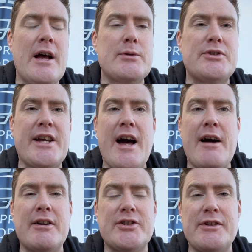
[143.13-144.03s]
So as the
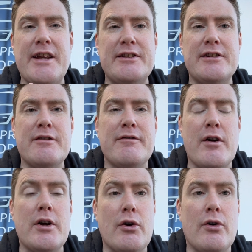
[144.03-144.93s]
car actually at the end of
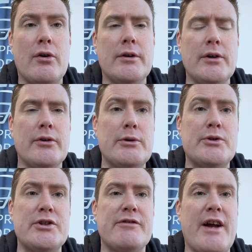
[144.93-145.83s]
your
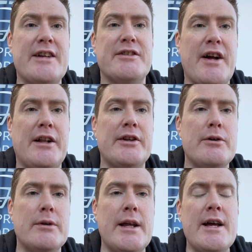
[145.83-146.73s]
usage of it has a
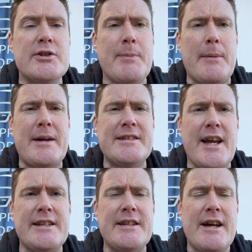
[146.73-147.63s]
value, and it's about
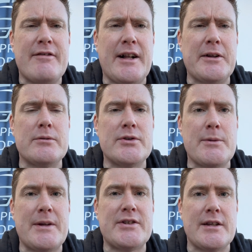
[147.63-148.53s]
maintaining that value as
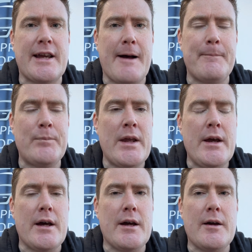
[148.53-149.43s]
the best that you can
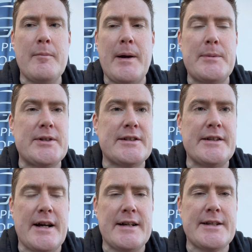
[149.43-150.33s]
by protecting
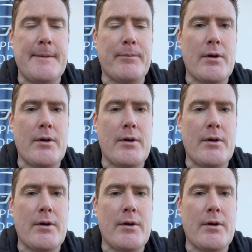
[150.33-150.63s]
that asset.